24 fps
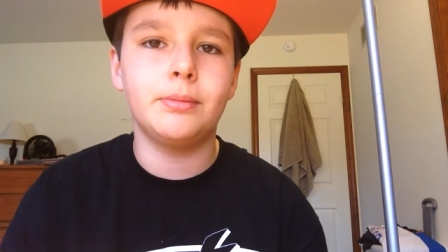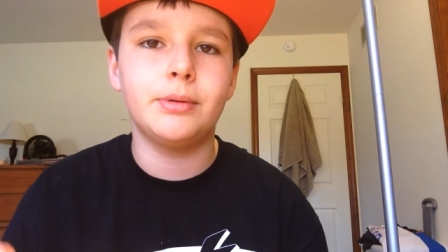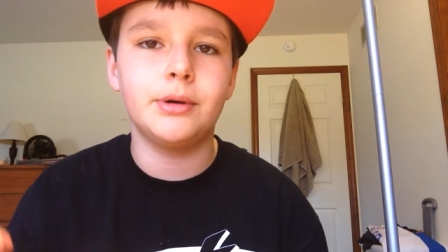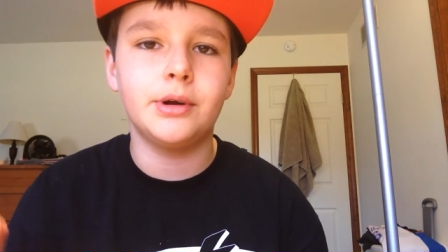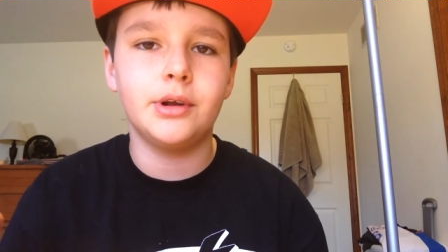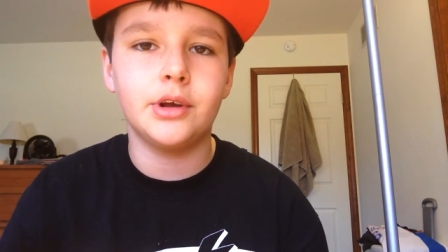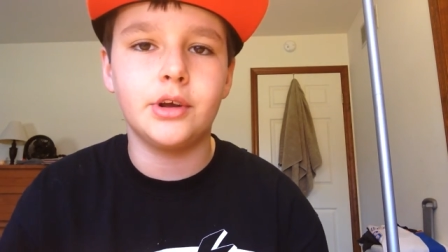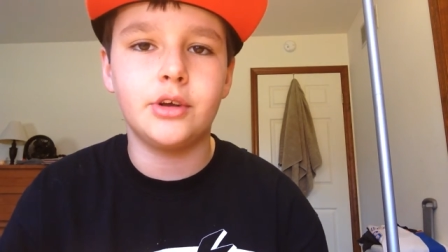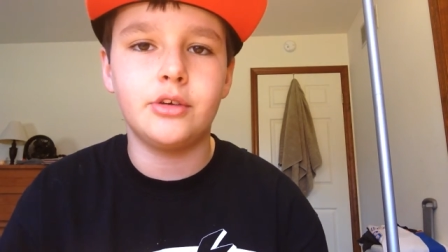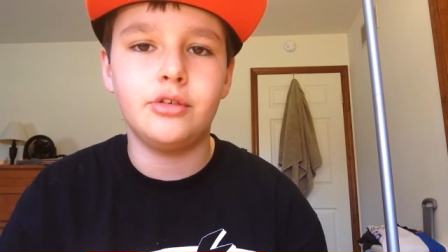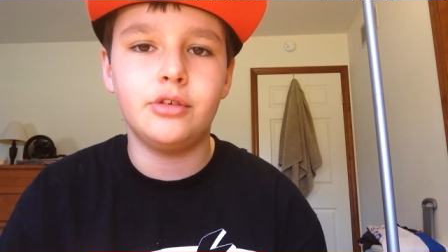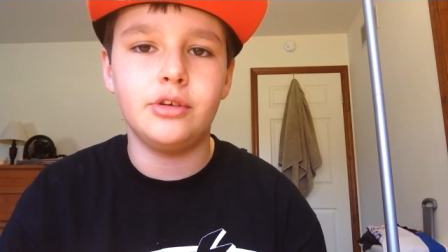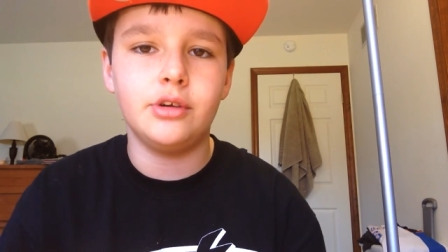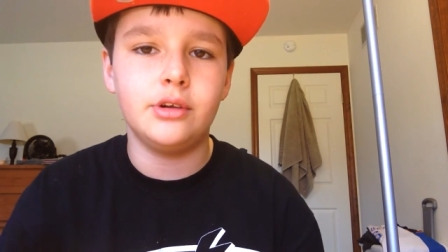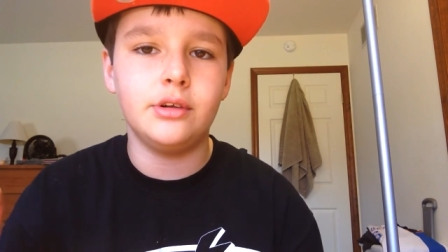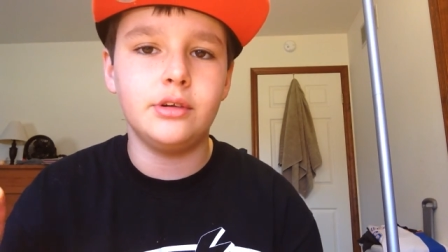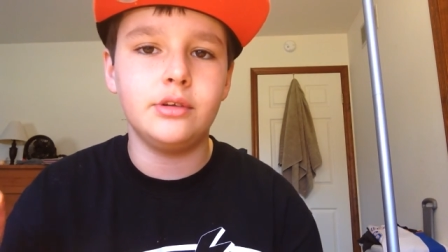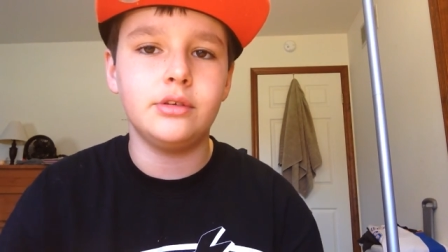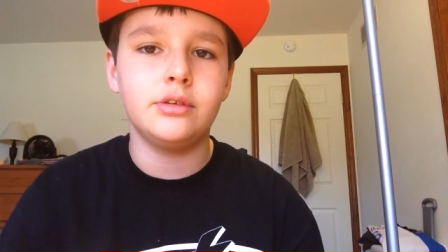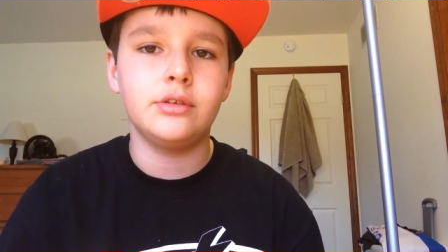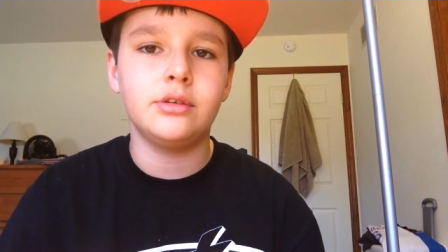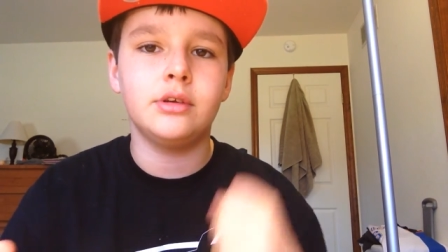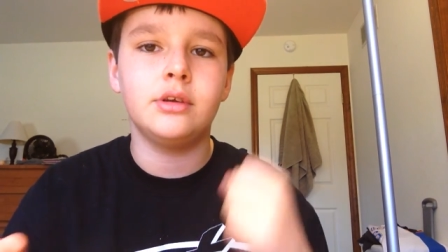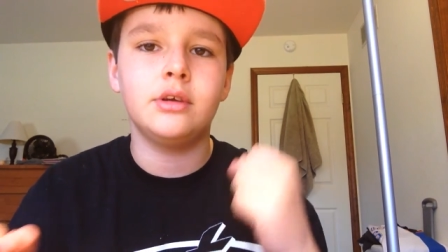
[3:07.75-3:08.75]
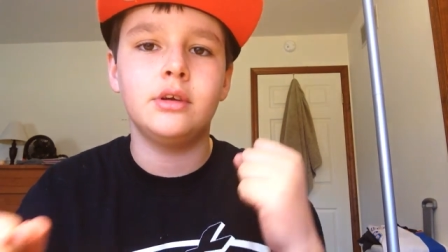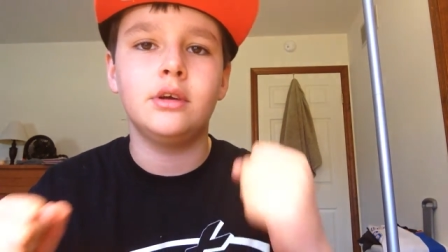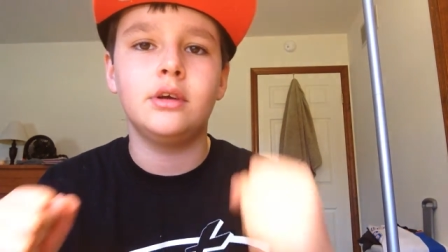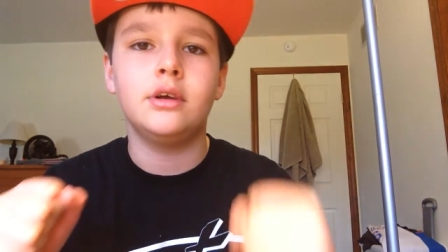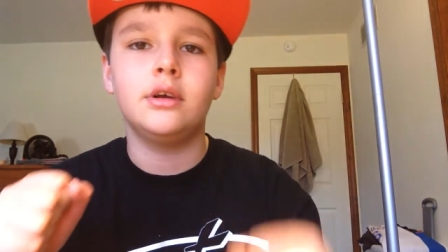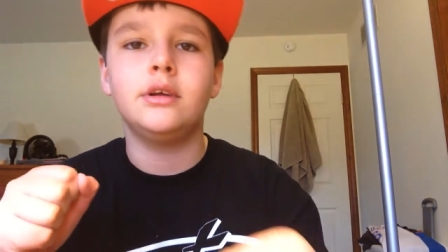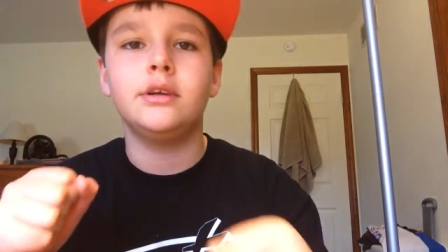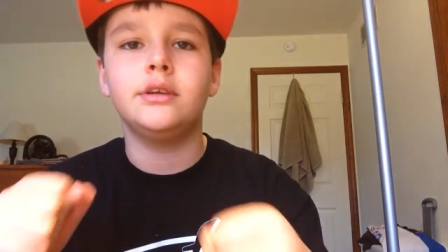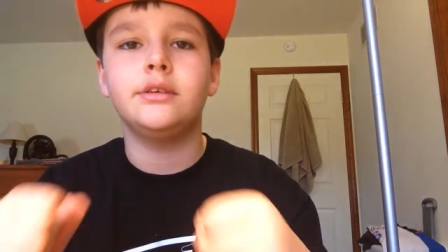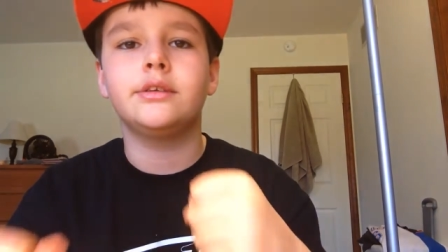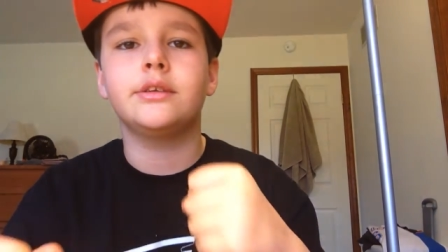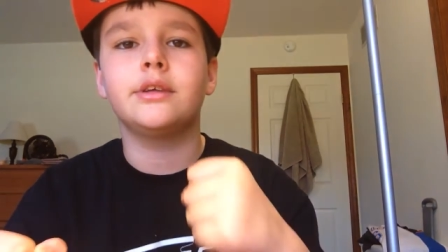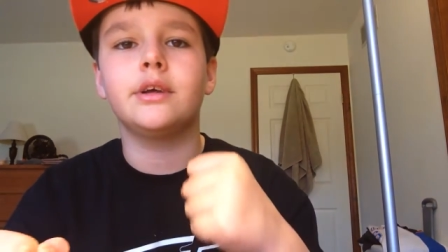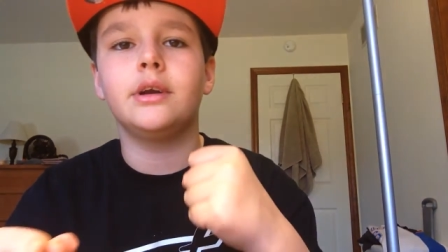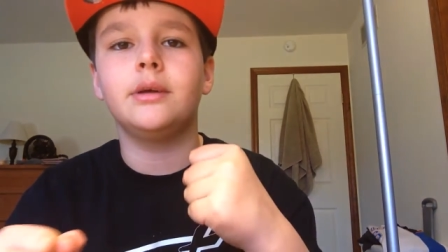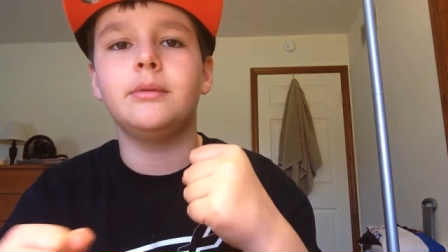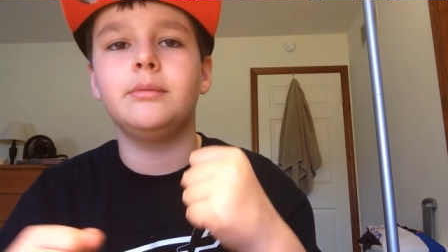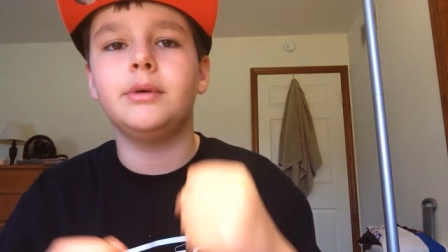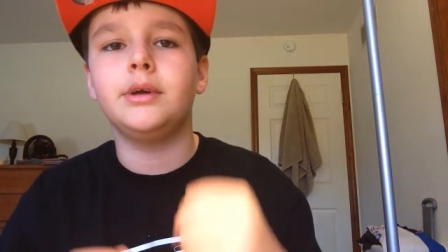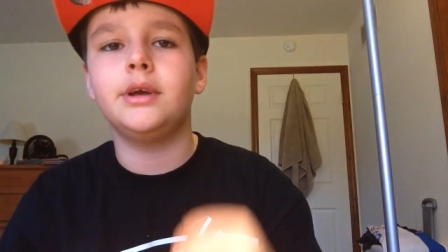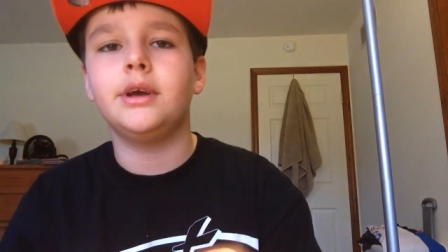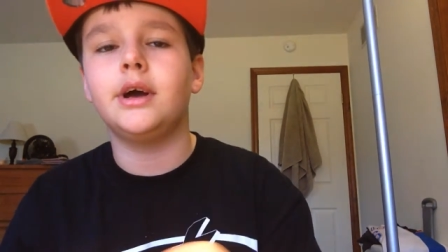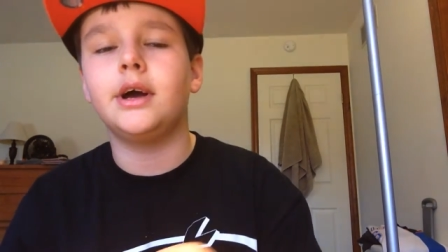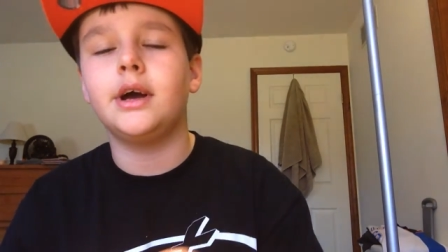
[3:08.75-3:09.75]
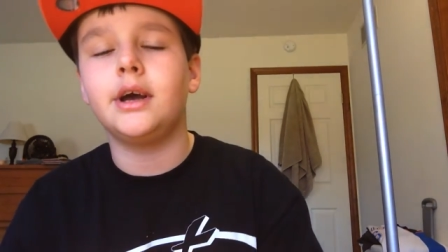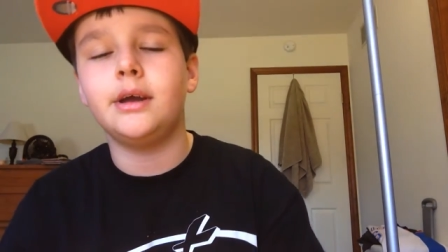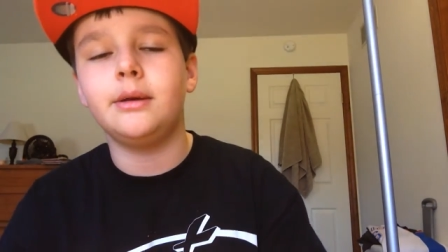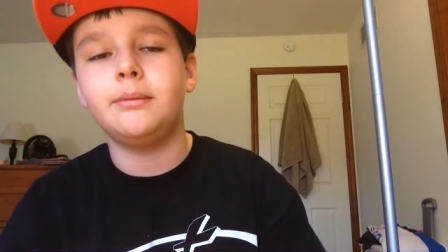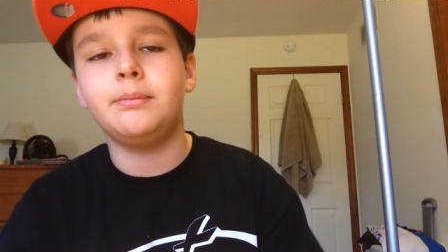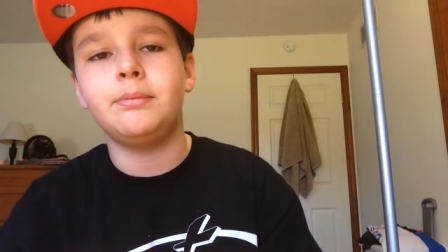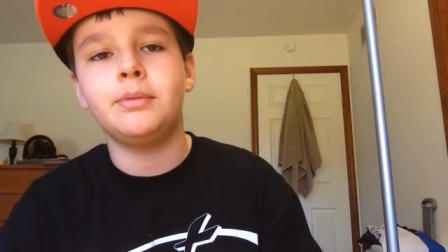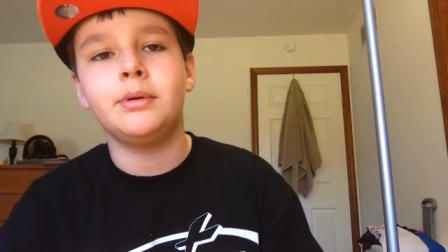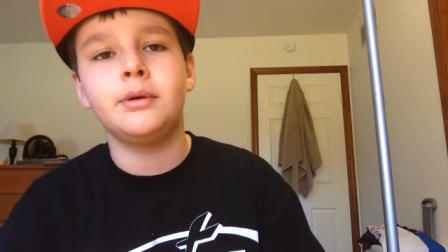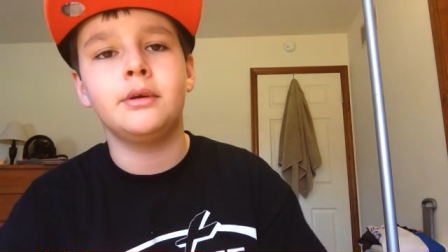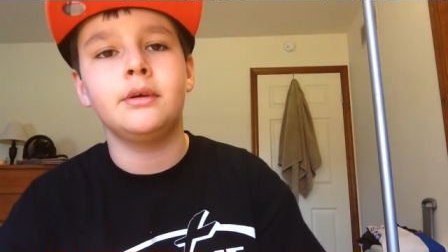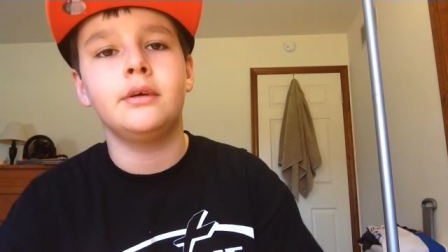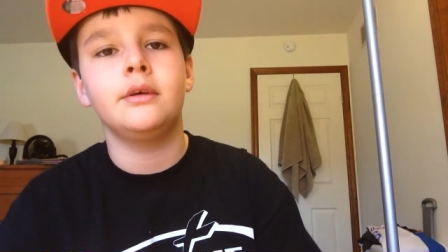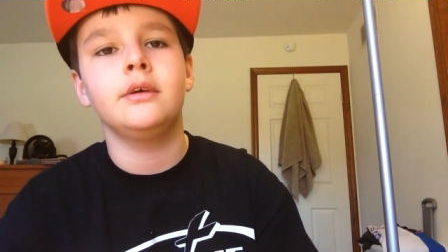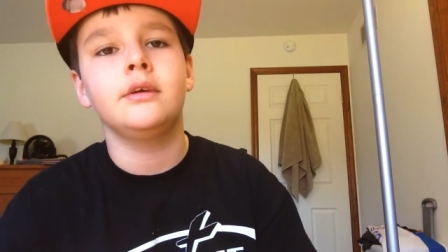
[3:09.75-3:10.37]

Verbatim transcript: predictions. It's gonna be hype.